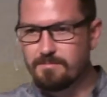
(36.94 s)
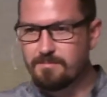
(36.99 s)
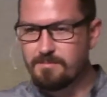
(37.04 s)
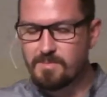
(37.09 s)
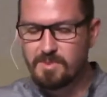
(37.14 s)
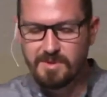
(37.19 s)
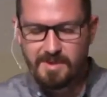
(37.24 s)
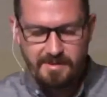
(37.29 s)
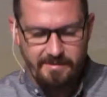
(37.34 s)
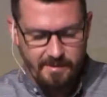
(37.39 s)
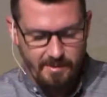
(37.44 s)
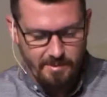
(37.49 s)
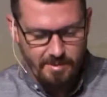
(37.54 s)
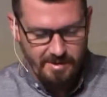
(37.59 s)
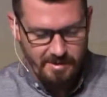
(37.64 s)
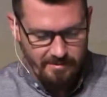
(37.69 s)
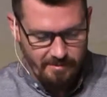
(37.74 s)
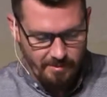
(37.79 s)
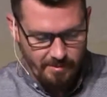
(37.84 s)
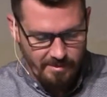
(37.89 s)

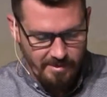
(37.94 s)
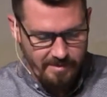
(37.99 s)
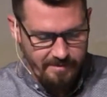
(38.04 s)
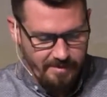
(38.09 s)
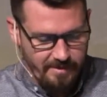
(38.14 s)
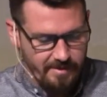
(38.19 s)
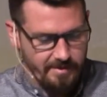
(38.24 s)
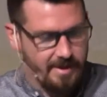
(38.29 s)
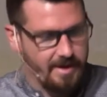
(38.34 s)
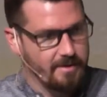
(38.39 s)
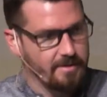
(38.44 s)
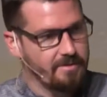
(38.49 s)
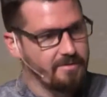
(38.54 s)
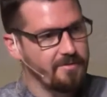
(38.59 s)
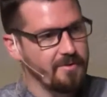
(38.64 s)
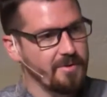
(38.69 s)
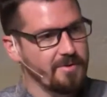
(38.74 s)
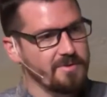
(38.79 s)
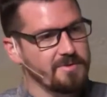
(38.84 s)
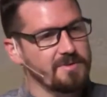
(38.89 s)
Believing. The letter is
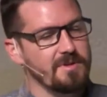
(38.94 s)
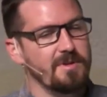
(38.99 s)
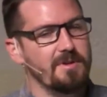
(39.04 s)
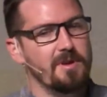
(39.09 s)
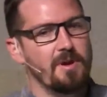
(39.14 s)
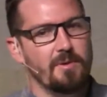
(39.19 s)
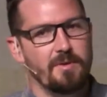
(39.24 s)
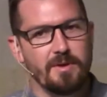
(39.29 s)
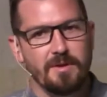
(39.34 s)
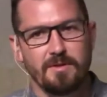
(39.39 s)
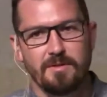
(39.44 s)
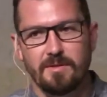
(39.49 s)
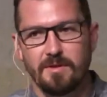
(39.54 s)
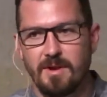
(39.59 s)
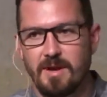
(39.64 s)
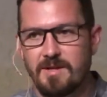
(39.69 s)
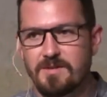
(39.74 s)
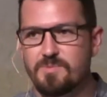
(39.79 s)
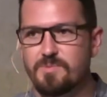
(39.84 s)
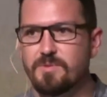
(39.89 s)
focused on knowing. The
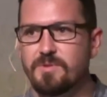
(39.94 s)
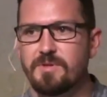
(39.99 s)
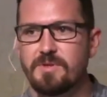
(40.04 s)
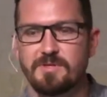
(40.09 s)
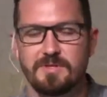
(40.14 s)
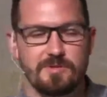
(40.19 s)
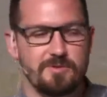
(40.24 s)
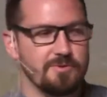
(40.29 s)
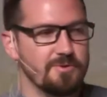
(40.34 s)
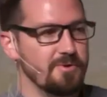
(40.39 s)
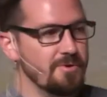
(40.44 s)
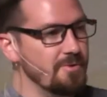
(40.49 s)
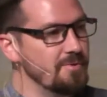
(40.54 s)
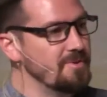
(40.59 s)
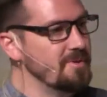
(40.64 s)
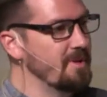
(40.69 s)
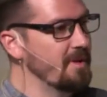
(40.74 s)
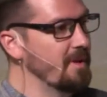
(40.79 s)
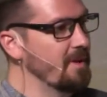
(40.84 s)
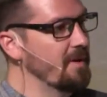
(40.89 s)
Gospel is
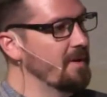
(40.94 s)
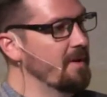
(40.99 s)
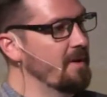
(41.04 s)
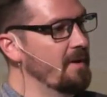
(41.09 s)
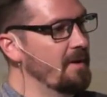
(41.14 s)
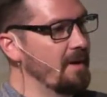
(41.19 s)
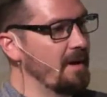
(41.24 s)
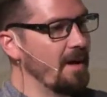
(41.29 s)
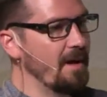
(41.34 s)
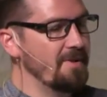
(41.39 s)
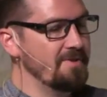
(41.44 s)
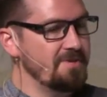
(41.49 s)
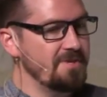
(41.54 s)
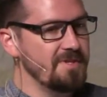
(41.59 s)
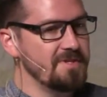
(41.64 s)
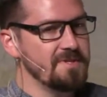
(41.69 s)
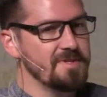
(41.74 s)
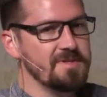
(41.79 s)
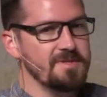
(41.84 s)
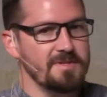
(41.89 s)
introducing
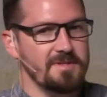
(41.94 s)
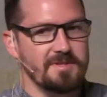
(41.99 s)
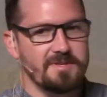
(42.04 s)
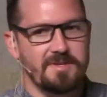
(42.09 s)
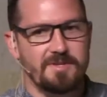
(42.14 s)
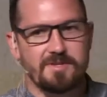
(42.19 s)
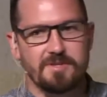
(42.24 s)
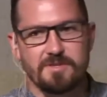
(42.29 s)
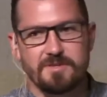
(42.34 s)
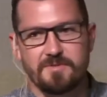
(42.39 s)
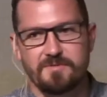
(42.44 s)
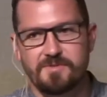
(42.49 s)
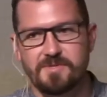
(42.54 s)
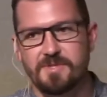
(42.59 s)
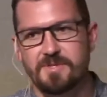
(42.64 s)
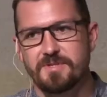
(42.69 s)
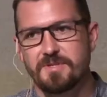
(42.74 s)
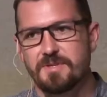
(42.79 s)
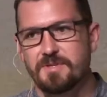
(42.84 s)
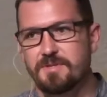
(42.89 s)
Jesus and the teachings of
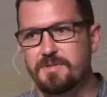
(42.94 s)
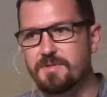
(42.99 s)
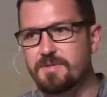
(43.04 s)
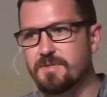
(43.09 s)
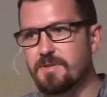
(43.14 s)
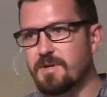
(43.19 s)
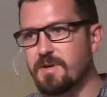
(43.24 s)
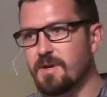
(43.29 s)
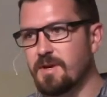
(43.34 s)
Jesus.